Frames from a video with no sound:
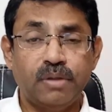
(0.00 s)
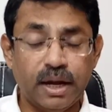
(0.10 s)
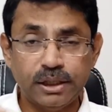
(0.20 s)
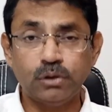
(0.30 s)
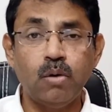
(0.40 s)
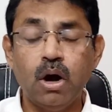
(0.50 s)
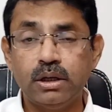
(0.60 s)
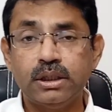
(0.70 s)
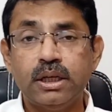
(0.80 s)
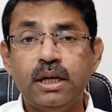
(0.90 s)
That is
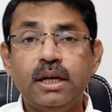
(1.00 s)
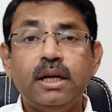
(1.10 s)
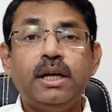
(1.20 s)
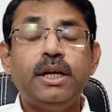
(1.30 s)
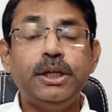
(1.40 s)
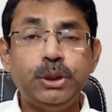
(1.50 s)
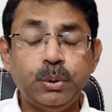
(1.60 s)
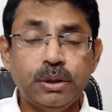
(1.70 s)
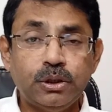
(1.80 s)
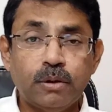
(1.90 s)
what
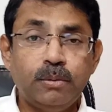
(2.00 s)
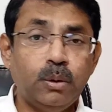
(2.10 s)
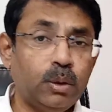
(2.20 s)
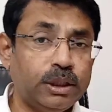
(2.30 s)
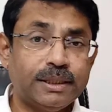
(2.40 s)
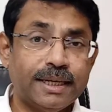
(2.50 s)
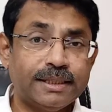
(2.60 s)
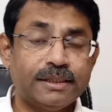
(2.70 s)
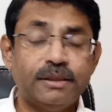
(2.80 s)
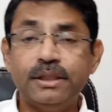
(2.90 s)
issuance of
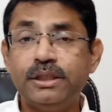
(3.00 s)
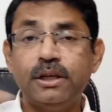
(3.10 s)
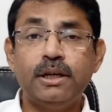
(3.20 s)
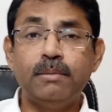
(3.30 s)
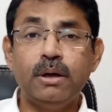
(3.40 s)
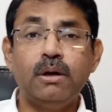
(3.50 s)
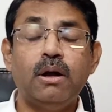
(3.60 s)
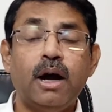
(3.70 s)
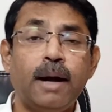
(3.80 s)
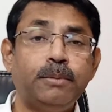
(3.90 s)
notices
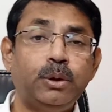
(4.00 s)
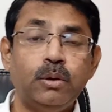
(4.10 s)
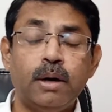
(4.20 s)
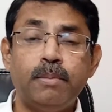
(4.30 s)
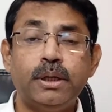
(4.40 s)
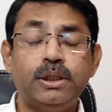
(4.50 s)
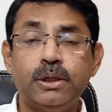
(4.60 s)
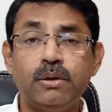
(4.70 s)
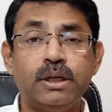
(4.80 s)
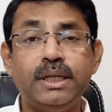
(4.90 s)
returnable up to a
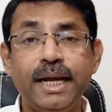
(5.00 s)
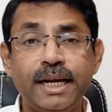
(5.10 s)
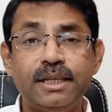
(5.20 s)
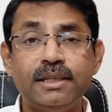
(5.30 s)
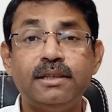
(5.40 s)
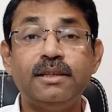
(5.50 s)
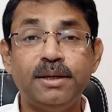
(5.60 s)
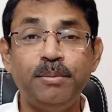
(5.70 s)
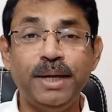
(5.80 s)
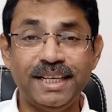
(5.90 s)
particular date
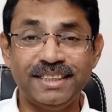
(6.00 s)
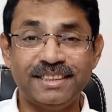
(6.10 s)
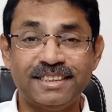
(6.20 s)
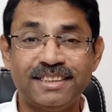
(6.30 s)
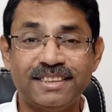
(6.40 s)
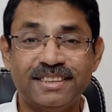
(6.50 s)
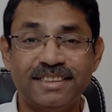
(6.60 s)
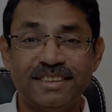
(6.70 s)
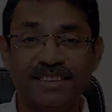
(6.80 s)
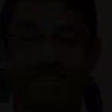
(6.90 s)
means.
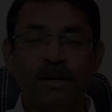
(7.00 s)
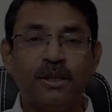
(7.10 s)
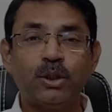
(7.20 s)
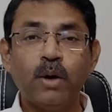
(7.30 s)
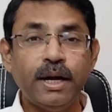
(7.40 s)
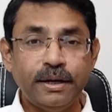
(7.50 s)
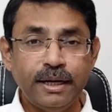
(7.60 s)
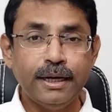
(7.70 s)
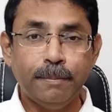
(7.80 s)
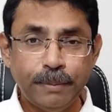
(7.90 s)
So I
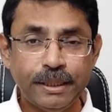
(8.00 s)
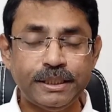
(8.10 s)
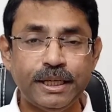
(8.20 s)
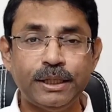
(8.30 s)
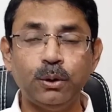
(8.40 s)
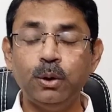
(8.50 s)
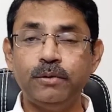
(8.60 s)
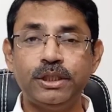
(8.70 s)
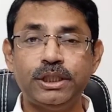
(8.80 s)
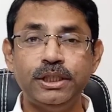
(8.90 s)
really appreciate,
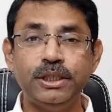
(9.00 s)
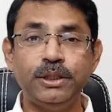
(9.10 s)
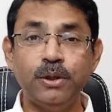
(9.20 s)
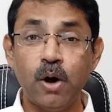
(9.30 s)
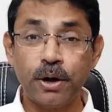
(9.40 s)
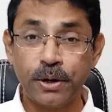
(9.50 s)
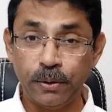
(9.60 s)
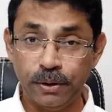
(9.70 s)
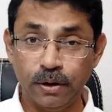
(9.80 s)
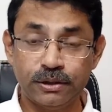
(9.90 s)
Urvashi, your
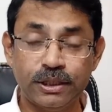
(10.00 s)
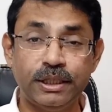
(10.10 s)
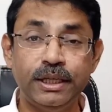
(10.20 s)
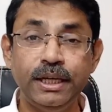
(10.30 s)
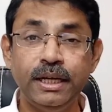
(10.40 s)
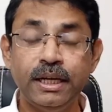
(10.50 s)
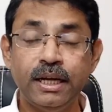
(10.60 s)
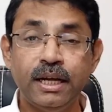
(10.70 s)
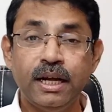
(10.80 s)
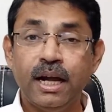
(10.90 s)
curiosity,
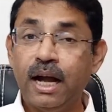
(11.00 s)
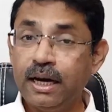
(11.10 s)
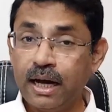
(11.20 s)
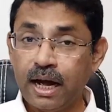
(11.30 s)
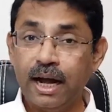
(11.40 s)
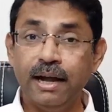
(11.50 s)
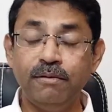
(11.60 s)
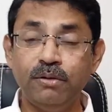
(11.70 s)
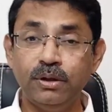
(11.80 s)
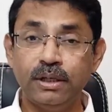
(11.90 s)
and
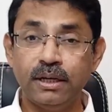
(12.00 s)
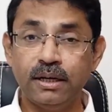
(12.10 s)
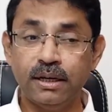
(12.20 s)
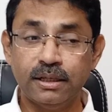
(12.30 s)
I would